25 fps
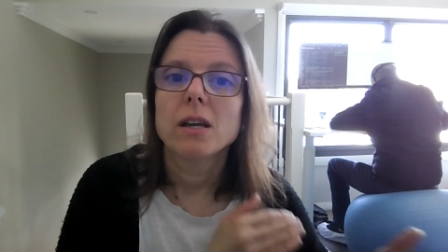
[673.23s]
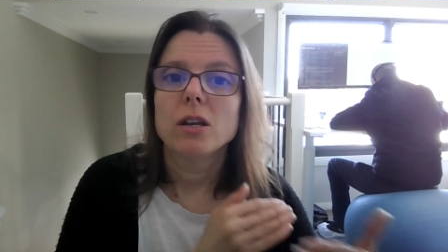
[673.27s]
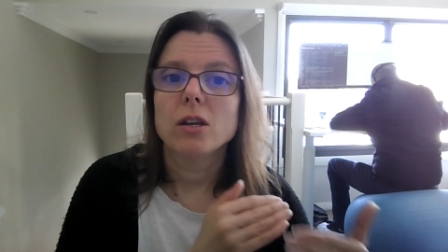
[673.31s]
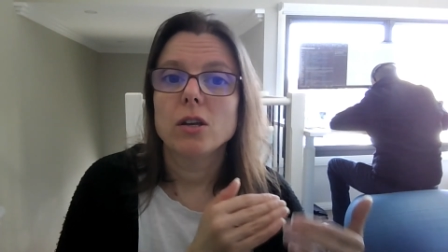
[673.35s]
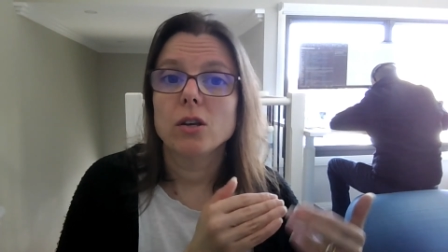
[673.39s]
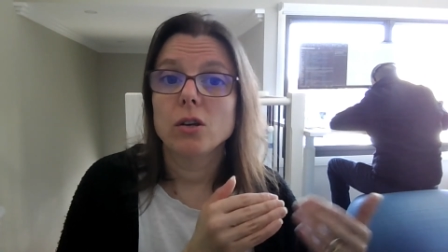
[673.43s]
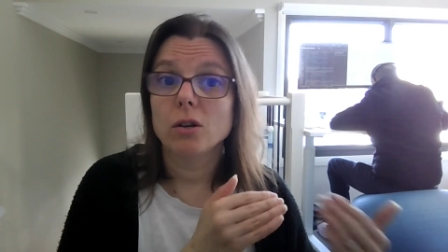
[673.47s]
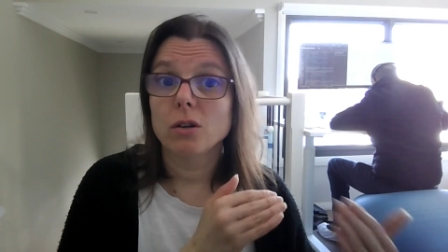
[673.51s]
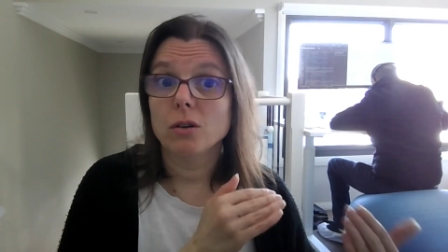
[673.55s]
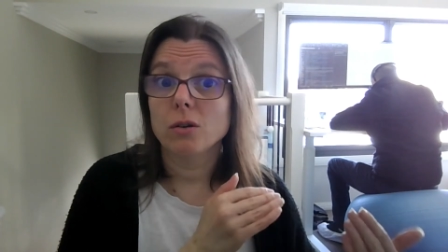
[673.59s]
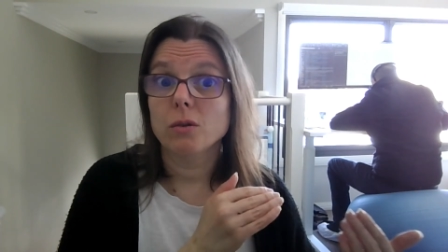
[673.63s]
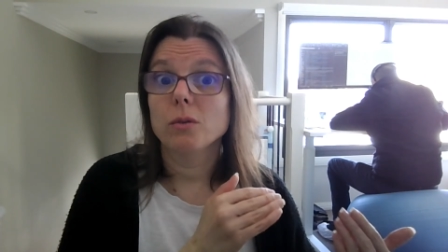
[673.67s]

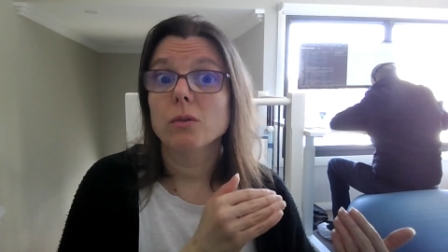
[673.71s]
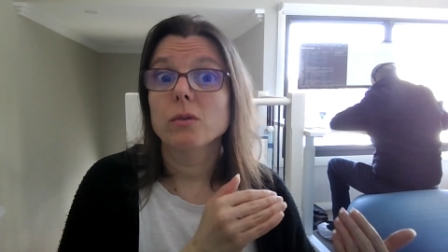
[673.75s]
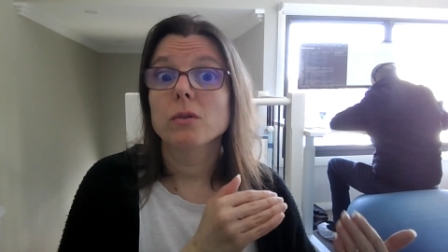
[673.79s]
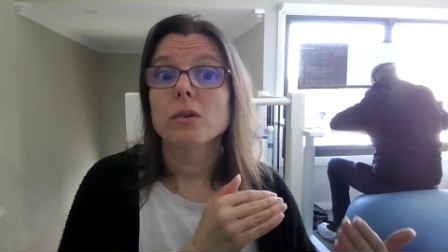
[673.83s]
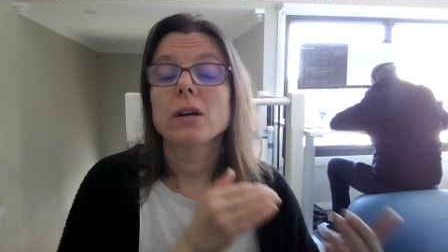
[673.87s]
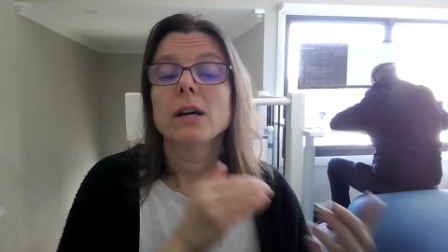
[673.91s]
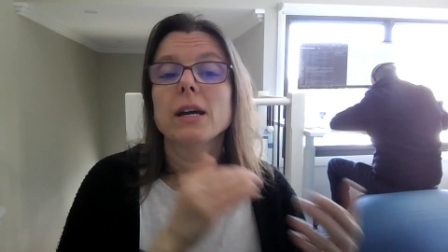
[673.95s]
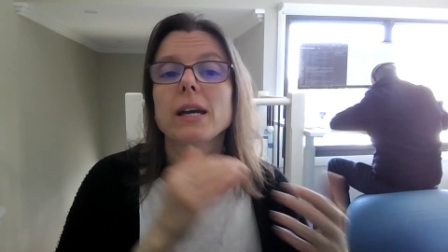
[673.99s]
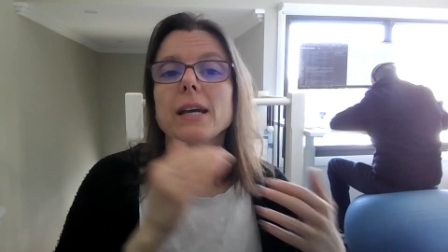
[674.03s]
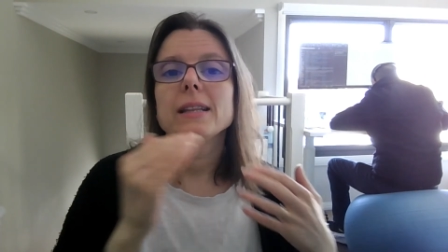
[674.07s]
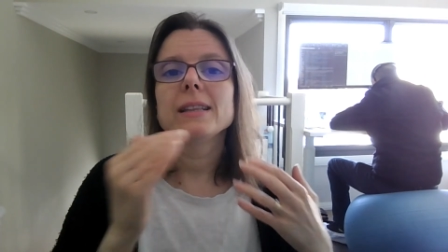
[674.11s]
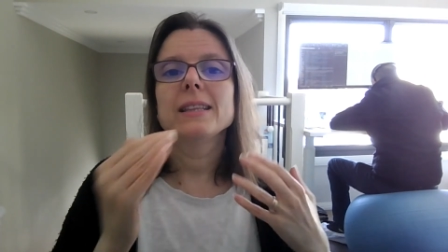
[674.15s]
You know,
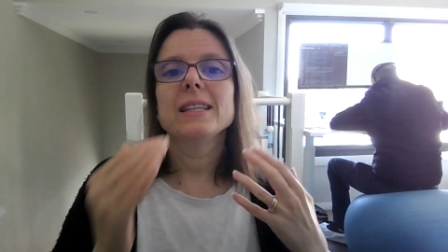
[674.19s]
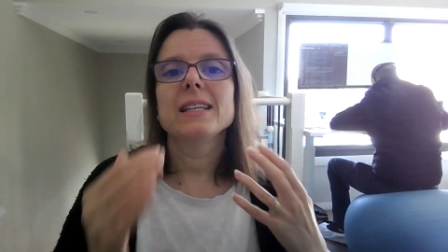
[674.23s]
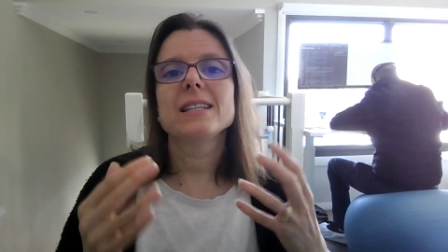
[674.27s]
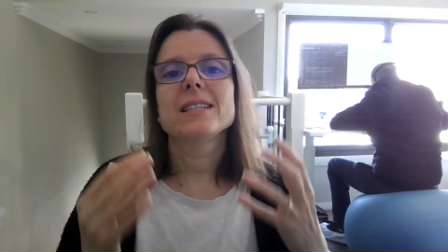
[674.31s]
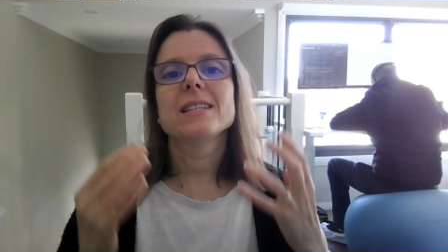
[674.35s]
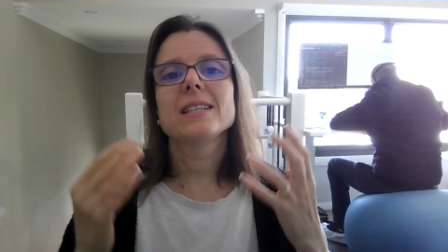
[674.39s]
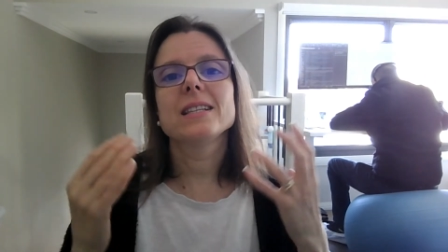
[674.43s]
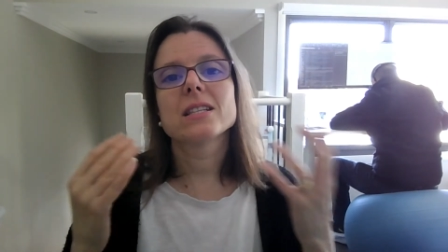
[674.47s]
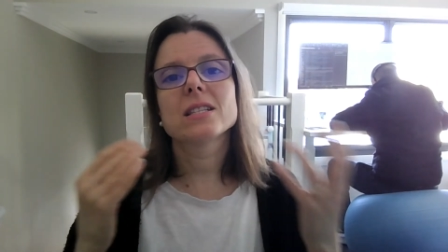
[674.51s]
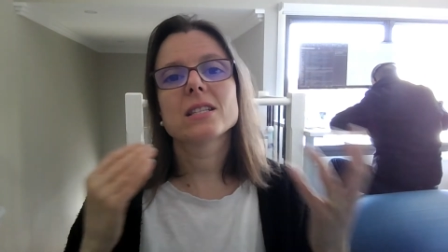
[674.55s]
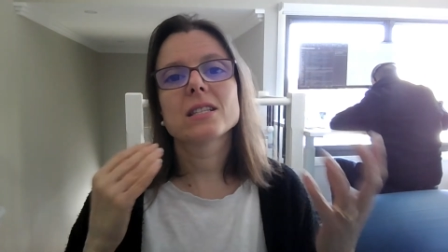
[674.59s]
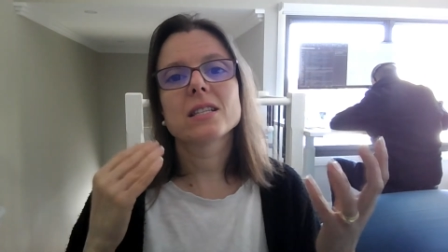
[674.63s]

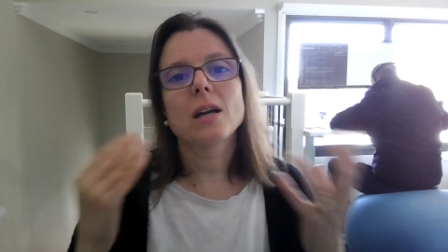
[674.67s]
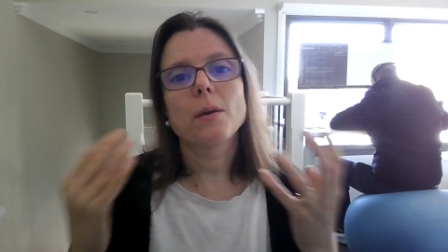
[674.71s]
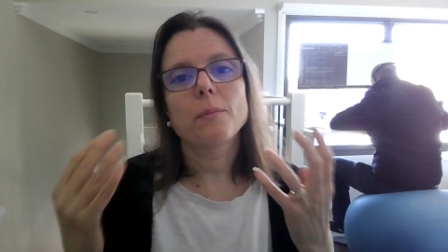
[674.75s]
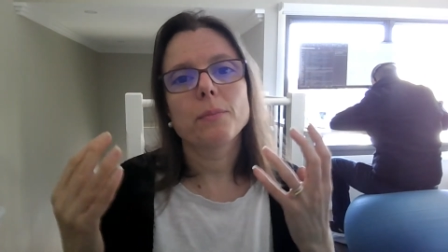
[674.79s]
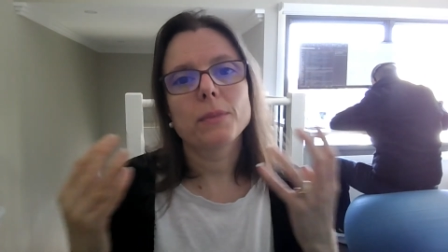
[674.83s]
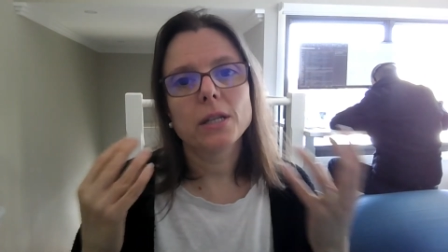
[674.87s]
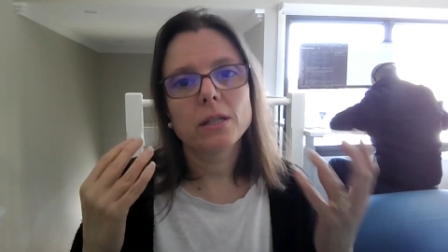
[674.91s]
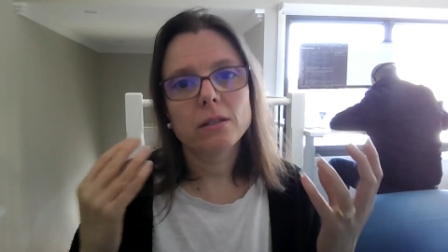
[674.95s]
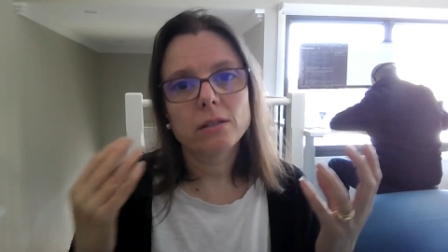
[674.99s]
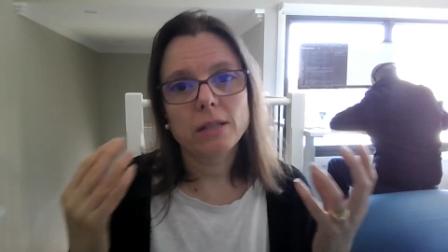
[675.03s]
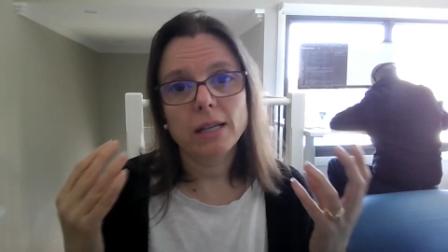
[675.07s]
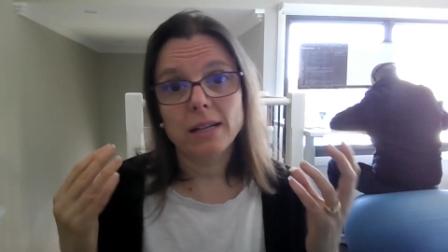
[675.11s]
this is
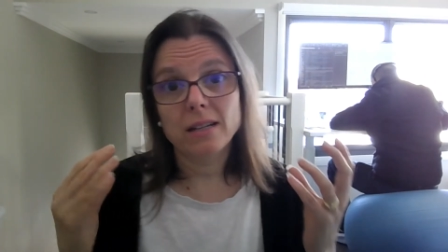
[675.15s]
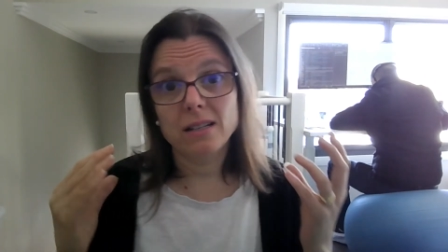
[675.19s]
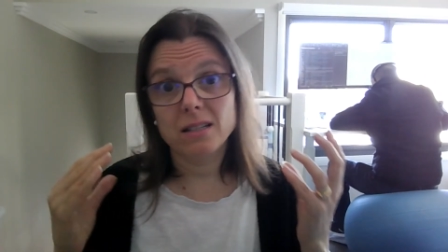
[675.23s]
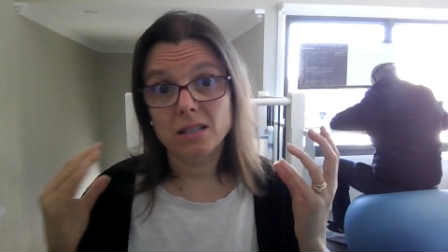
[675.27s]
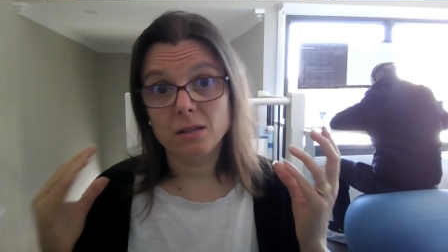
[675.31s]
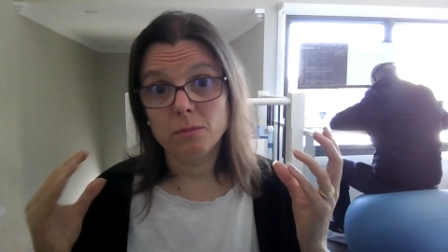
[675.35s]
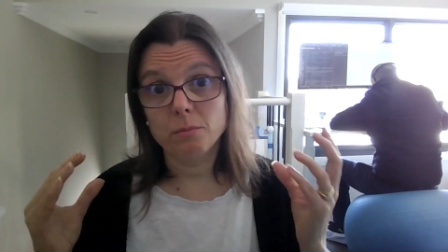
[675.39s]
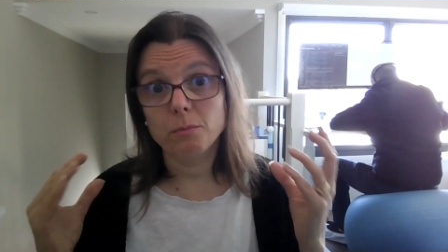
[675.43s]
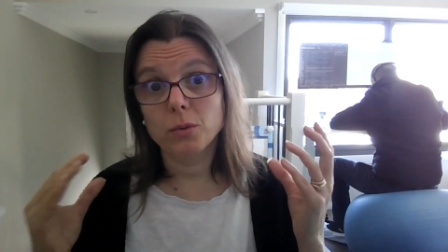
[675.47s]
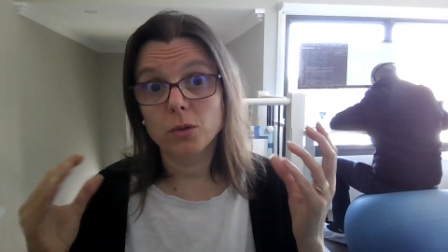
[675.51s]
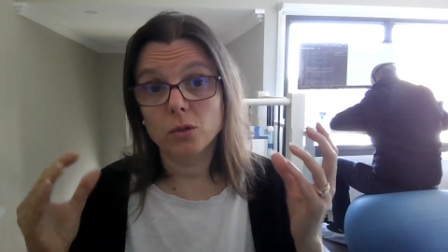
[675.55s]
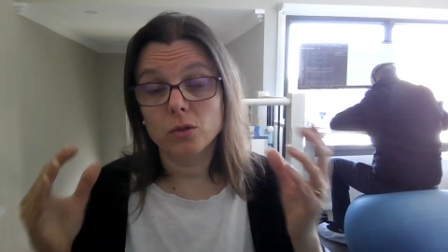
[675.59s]
something that is
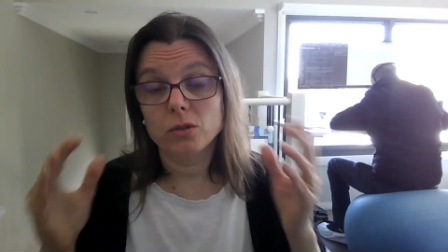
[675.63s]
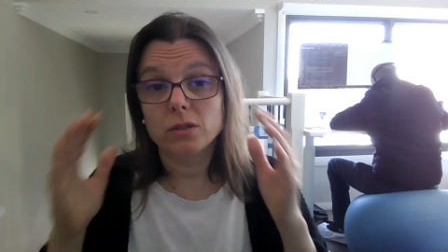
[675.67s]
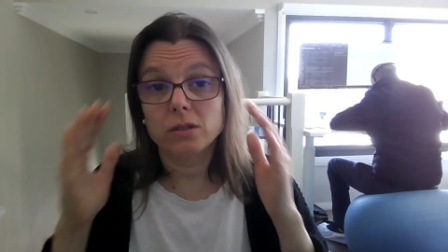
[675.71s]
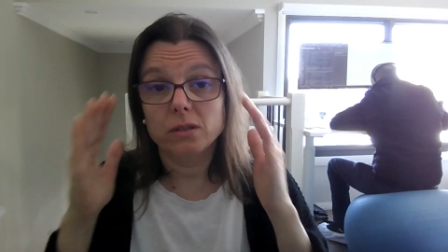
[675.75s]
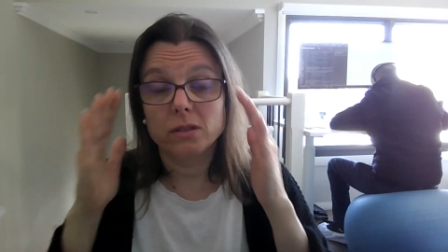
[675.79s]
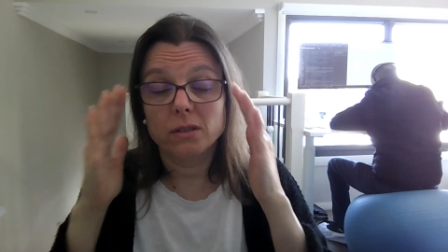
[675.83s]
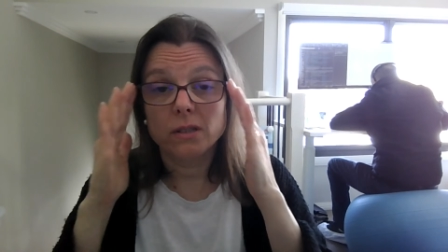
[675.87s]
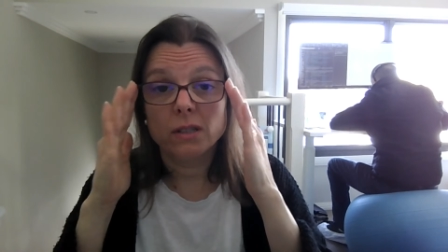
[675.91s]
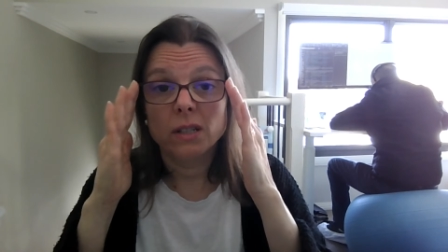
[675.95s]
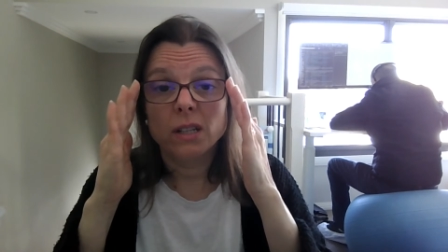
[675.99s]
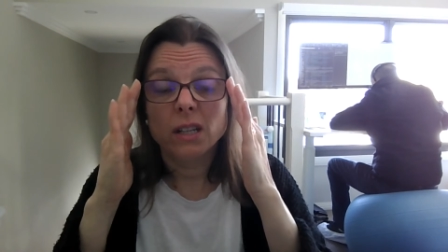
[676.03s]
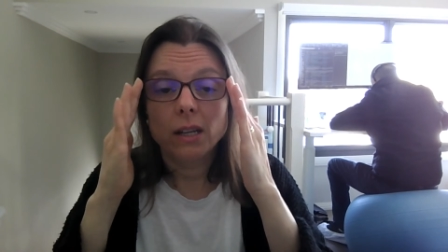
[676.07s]
important.